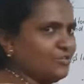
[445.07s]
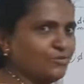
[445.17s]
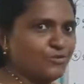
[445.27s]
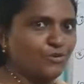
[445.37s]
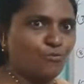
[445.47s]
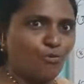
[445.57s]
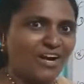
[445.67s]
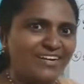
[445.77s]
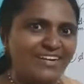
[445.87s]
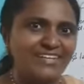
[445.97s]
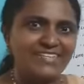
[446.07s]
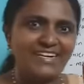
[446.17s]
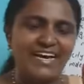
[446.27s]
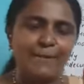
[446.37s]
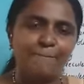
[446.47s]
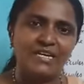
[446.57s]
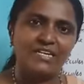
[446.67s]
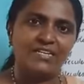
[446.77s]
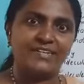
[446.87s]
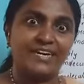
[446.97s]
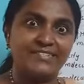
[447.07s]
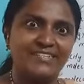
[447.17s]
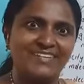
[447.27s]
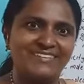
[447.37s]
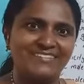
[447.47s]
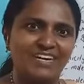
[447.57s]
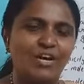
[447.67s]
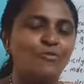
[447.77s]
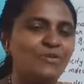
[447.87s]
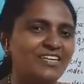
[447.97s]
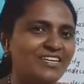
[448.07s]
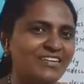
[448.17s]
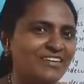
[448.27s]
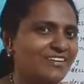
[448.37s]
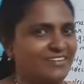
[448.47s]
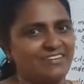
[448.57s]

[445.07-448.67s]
You know 1 dozen apple, dozen, how many?